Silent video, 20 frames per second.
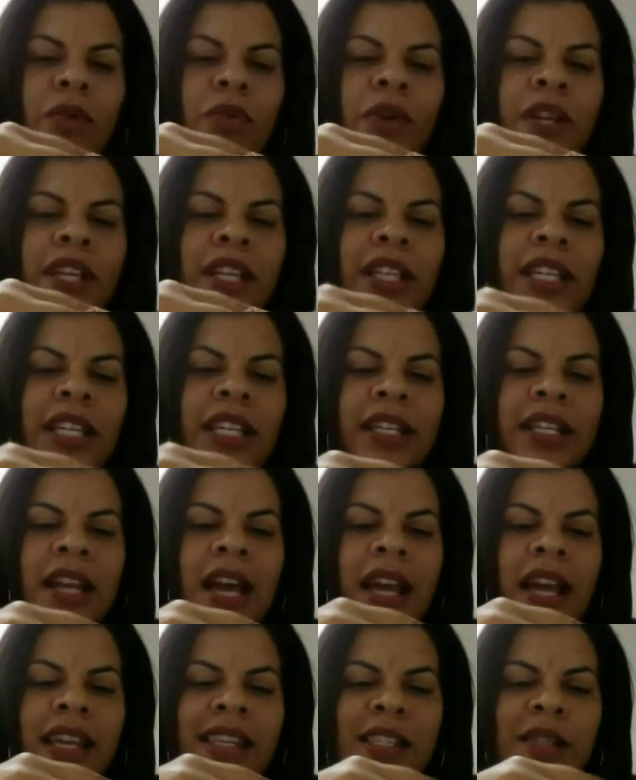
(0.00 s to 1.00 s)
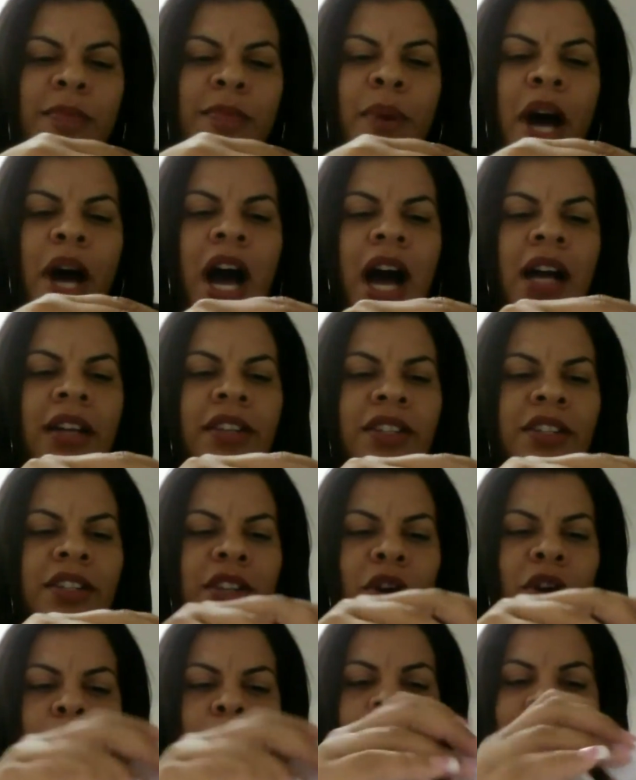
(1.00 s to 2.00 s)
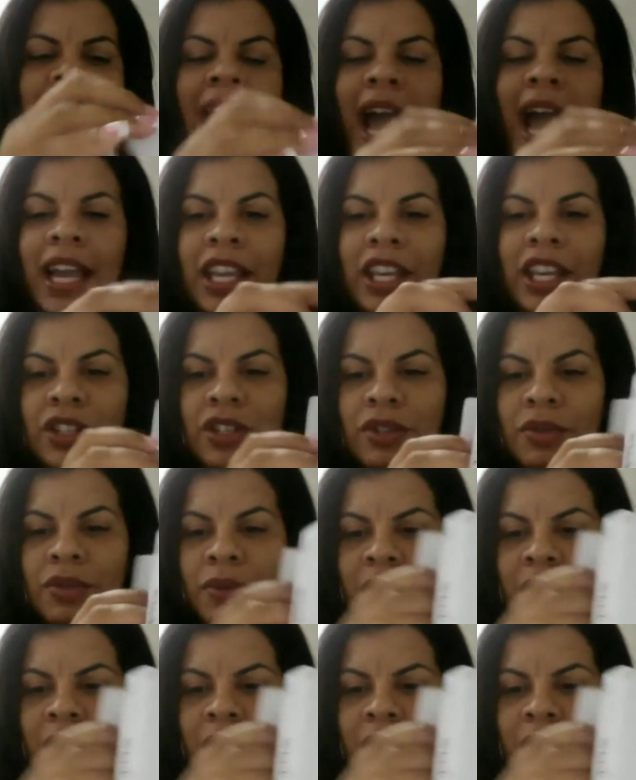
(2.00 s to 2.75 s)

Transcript: a really nice box, packaged